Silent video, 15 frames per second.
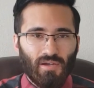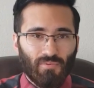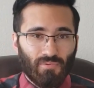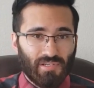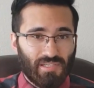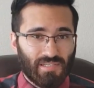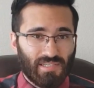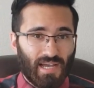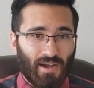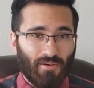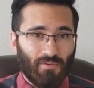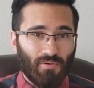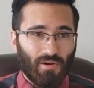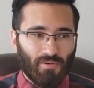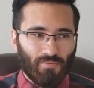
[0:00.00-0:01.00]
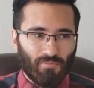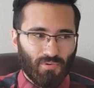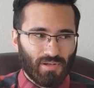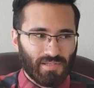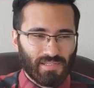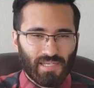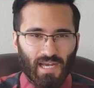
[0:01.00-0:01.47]
which is that
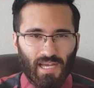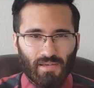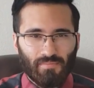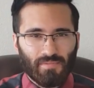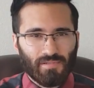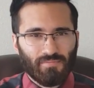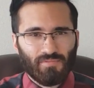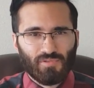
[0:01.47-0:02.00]
one-time